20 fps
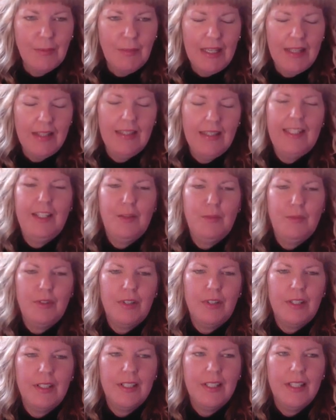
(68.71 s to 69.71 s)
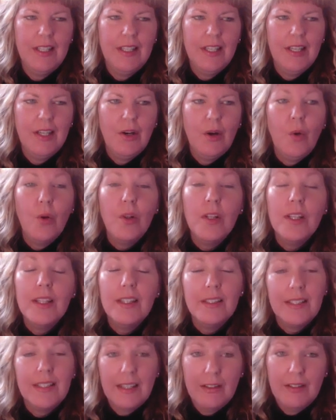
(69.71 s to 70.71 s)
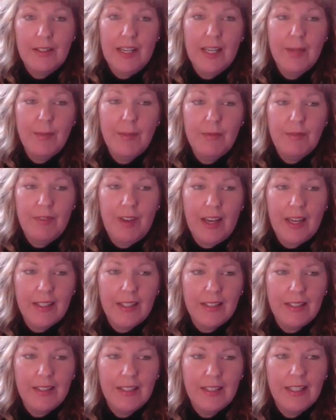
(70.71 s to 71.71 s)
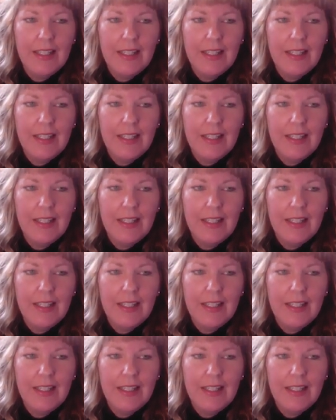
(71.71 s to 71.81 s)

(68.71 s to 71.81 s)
made the leaderboard, only the second time, in fact.